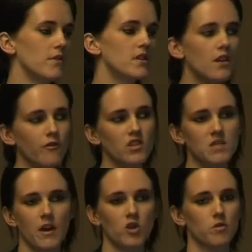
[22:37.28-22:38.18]
different
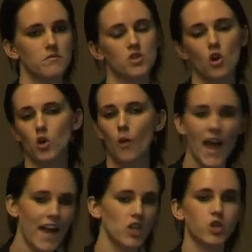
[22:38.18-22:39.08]
spectrums. So your
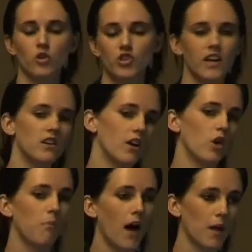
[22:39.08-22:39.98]
age, your gender, your
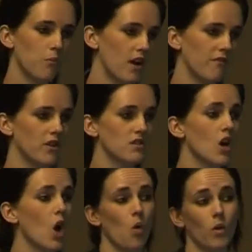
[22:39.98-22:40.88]
buying preference,
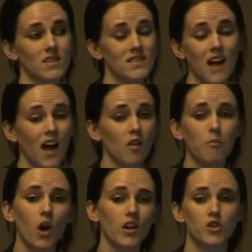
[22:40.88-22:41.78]
what style of
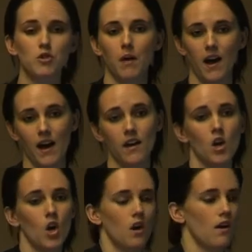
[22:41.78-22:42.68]
product you buy,
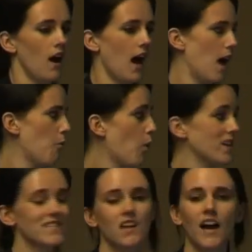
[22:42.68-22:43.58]
what
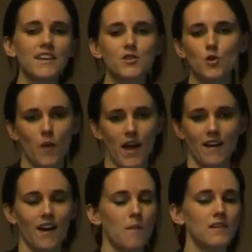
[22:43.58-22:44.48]
size you
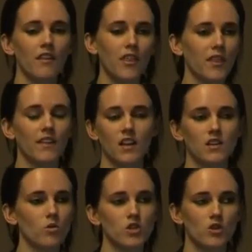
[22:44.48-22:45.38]
wear. Another thing that
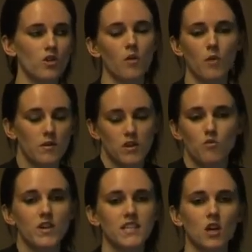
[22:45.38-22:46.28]
also within
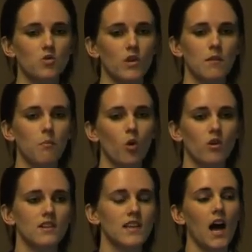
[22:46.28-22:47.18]
retail is really
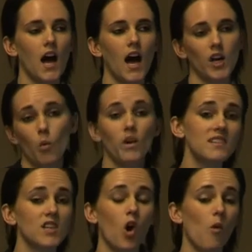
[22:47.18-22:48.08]
important is I don't want to
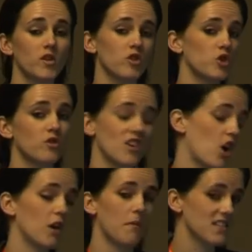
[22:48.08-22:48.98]
see a whole bunch of shoes that
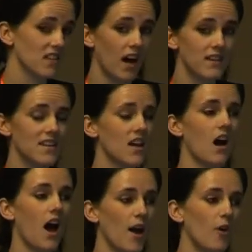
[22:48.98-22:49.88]
aren't in my size.
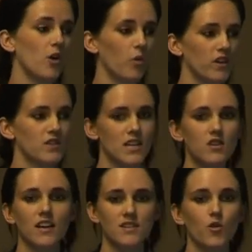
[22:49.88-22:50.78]
I only want to see
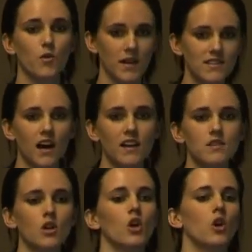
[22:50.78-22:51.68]
things that are in my size.
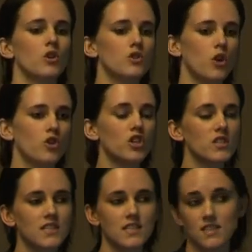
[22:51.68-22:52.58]
So
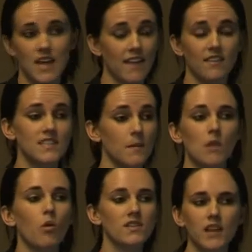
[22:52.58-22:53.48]
just saying to somebody,
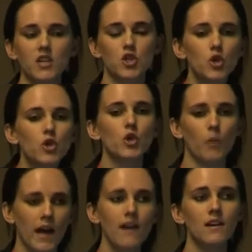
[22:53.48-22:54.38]
what size shoe do you
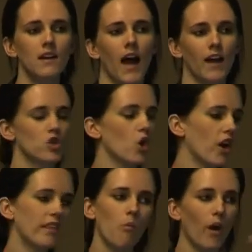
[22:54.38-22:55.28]
wear, and
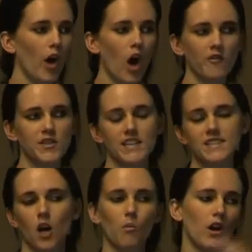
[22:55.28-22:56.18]
showing them one half size
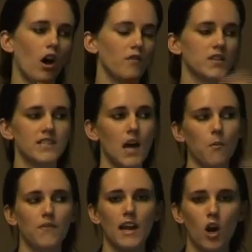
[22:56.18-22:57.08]
down, one half size up
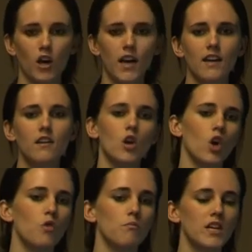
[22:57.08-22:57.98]
when they log in,
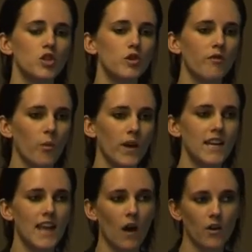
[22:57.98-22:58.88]
means you've already
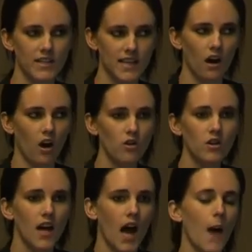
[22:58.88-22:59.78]
narrowed down
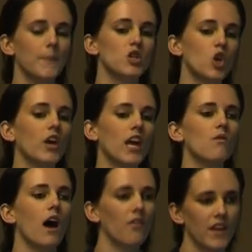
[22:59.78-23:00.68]
how much looking
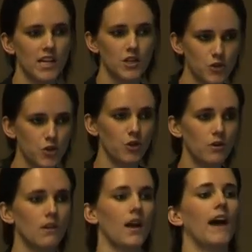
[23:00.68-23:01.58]
around they need to do
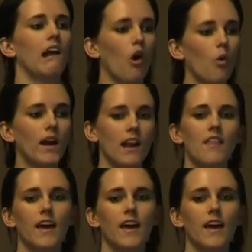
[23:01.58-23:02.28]
and how quickly they